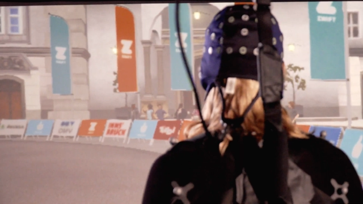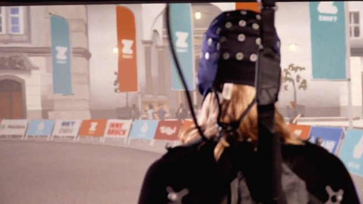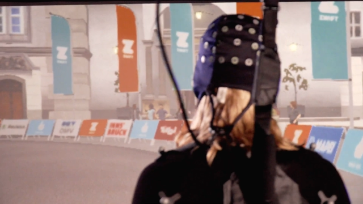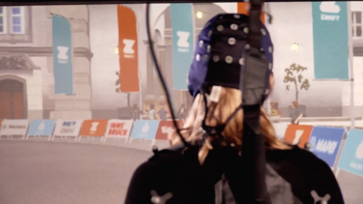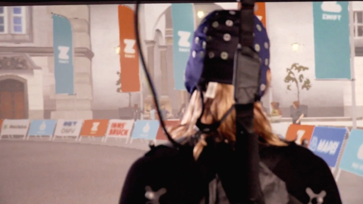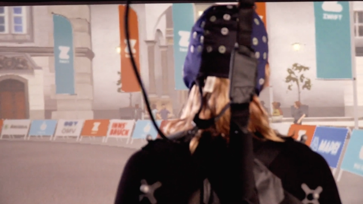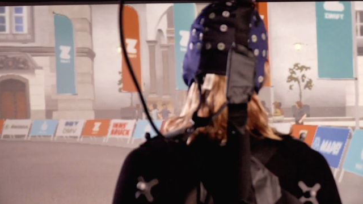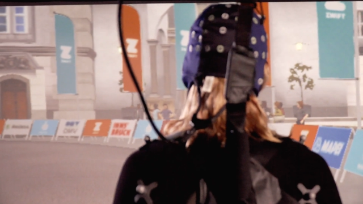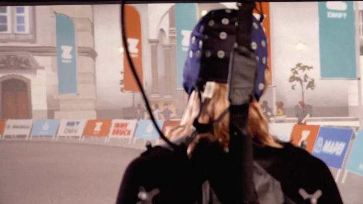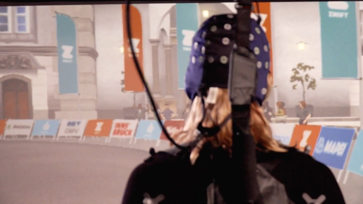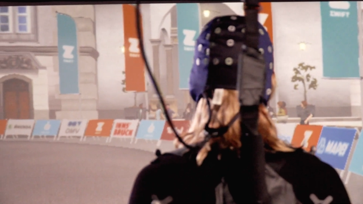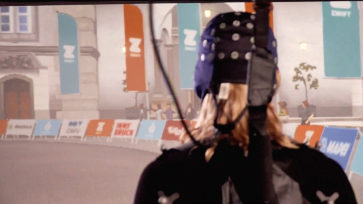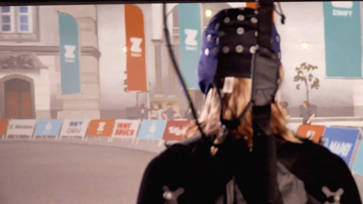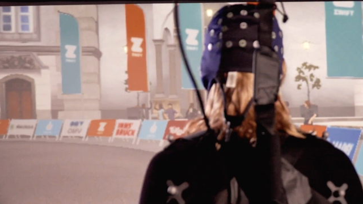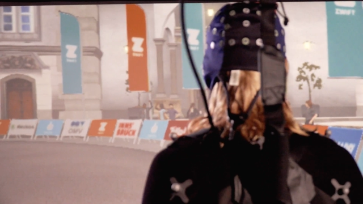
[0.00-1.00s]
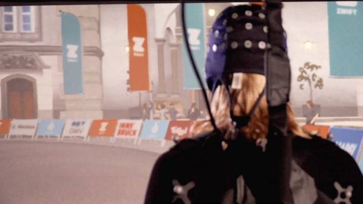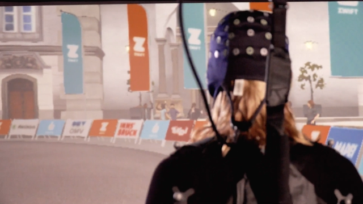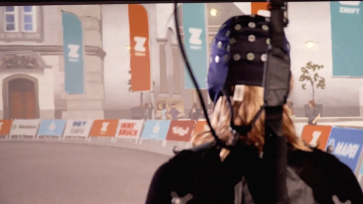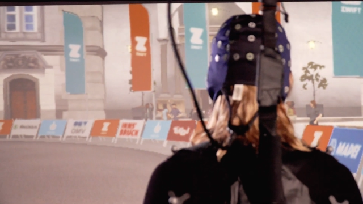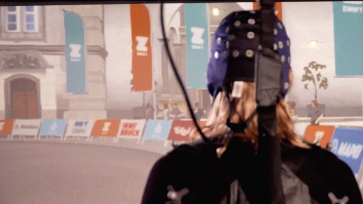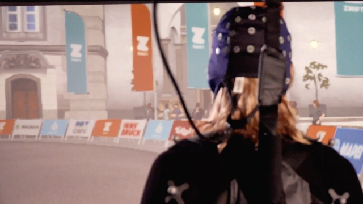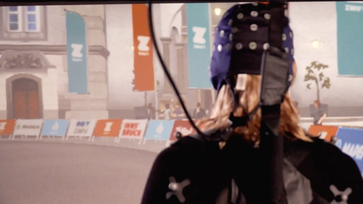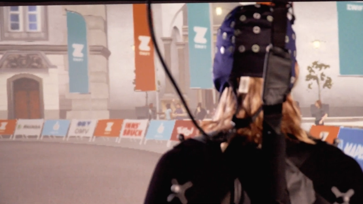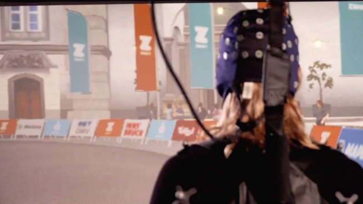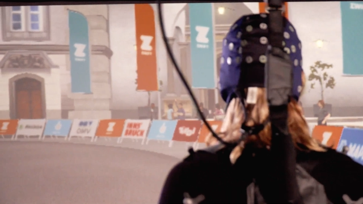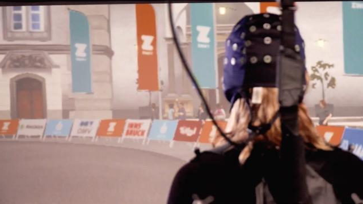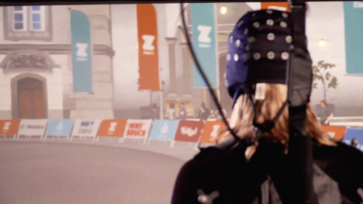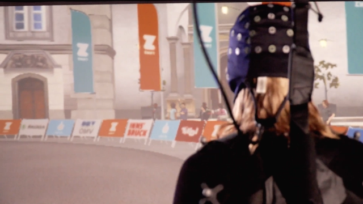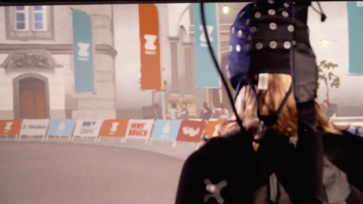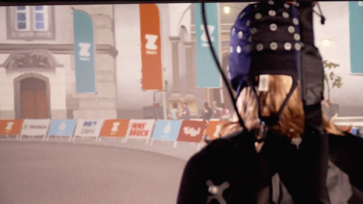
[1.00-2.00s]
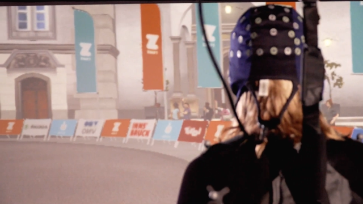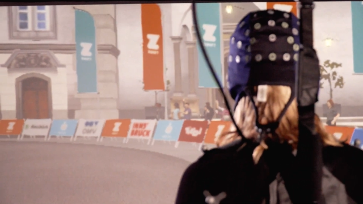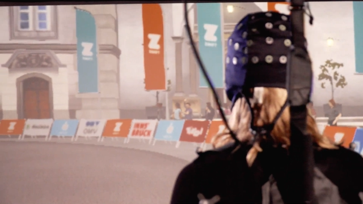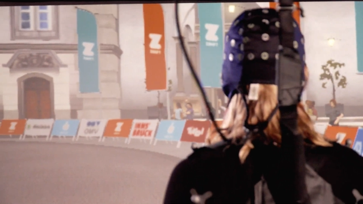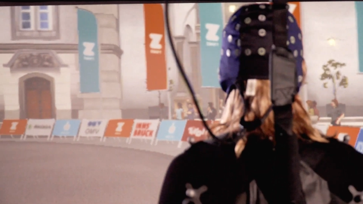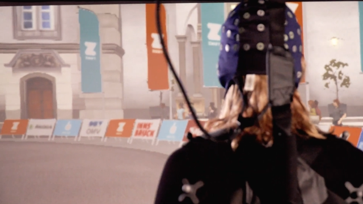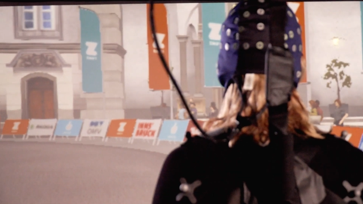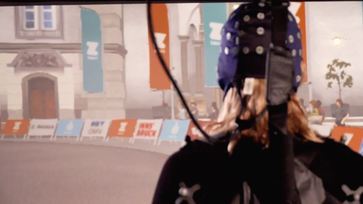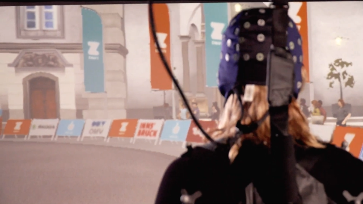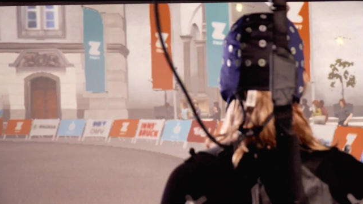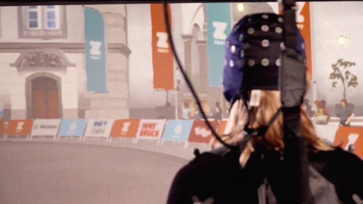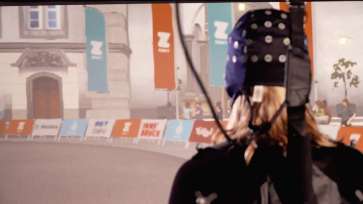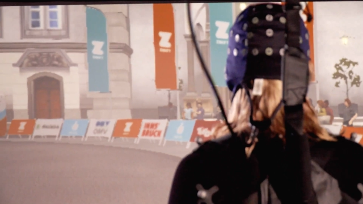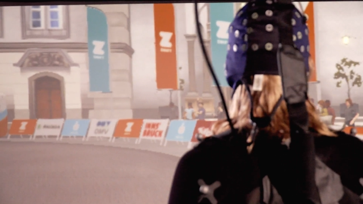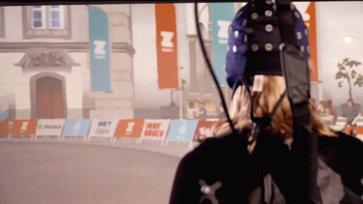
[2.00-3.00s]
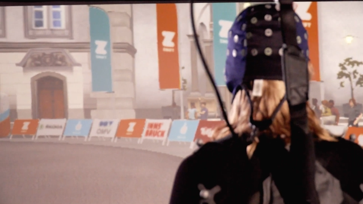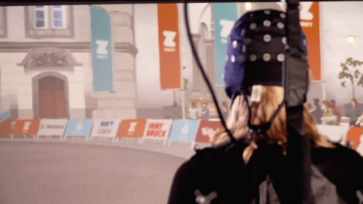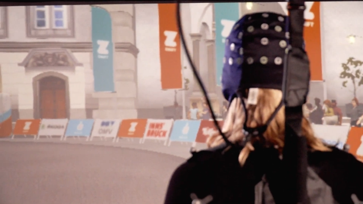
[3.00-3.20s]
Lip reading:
[unreadable: no face in view]